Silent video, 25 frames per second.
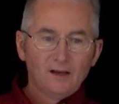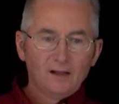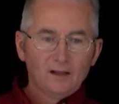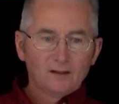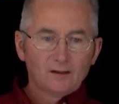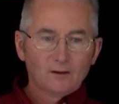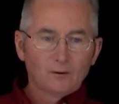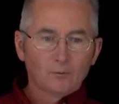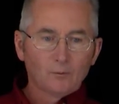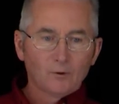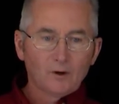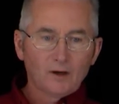
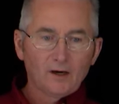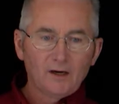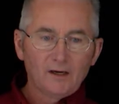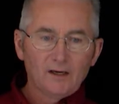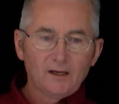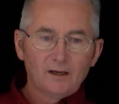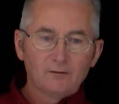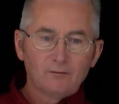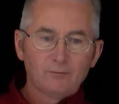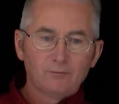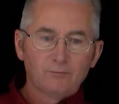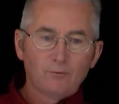that we're going to
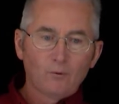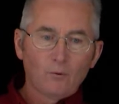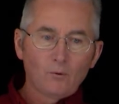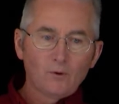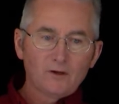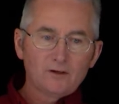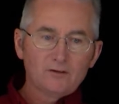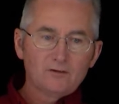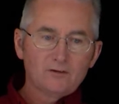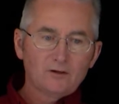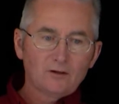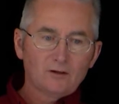need
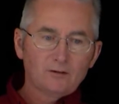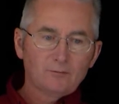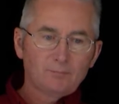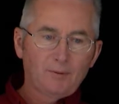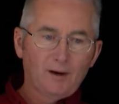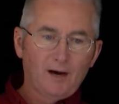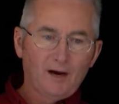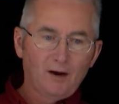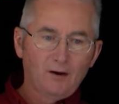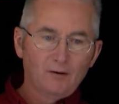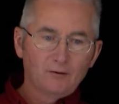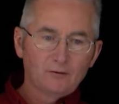46
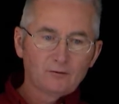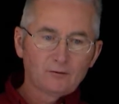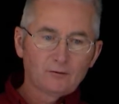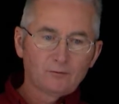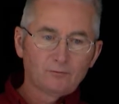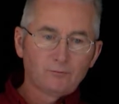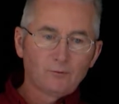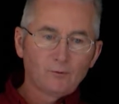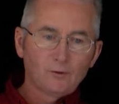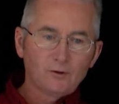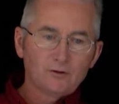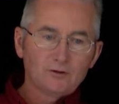pounds or
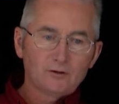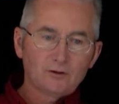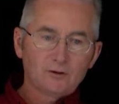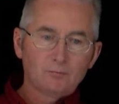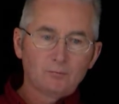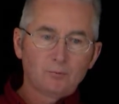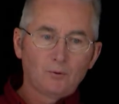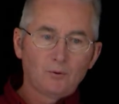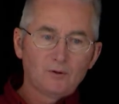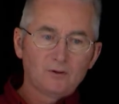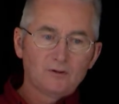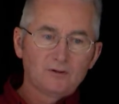
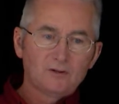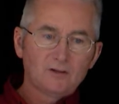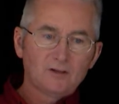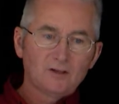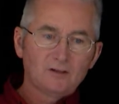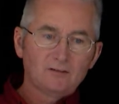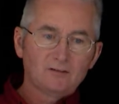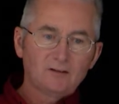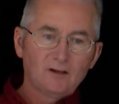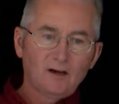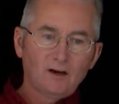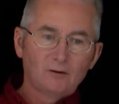
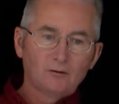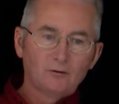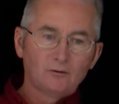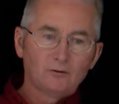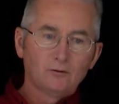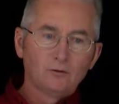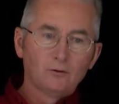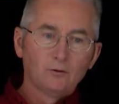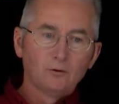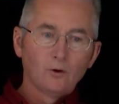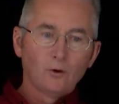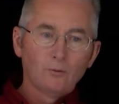
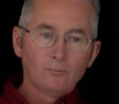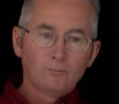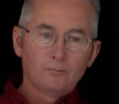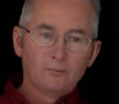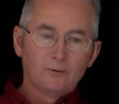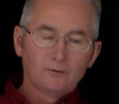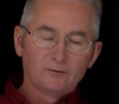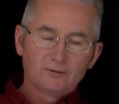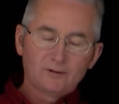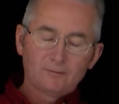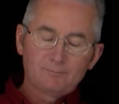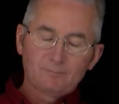
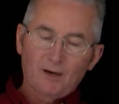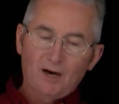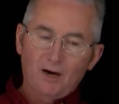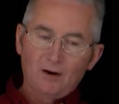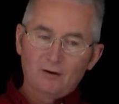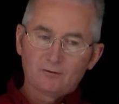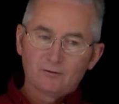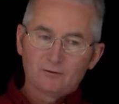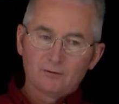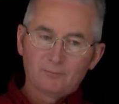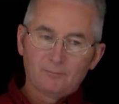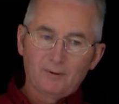46.6
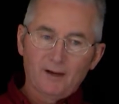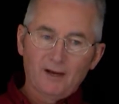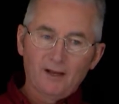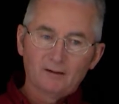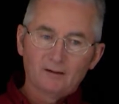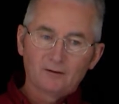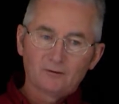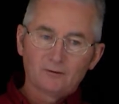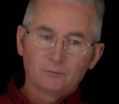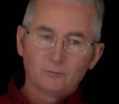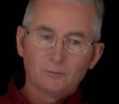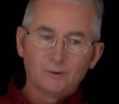pounds of ballast.